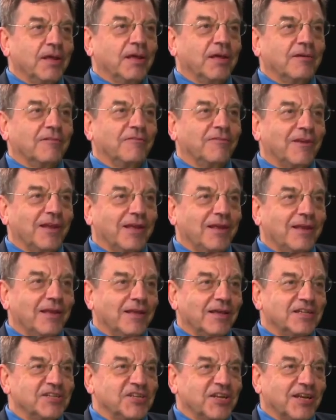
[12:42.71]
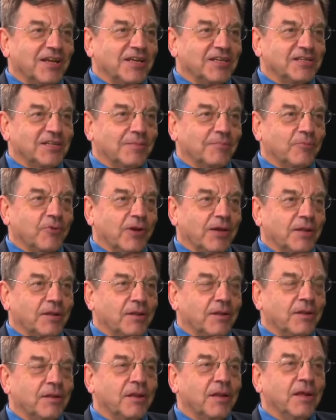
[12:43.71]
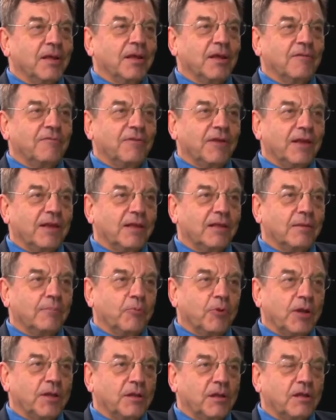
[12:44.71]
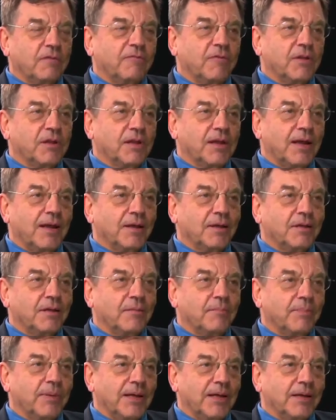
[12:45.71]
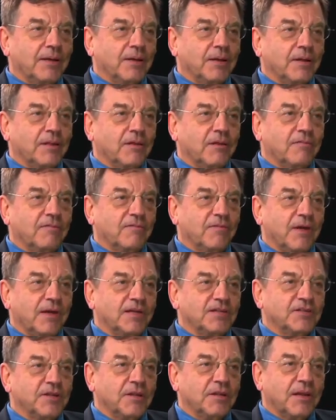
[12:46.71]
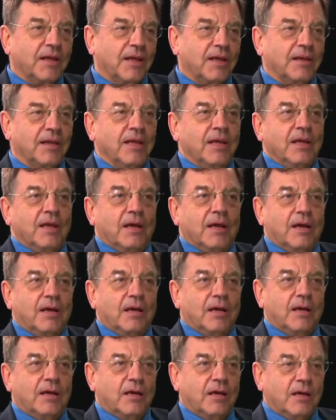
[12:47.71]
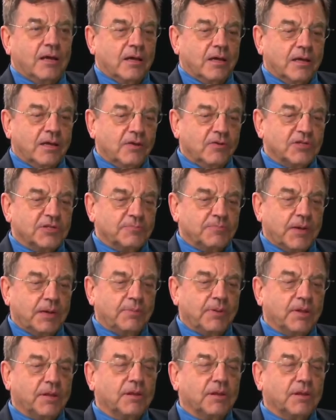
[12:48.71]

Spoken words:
inflating education prices, inflating prices for stocks and bonds that have just had a huge bubble.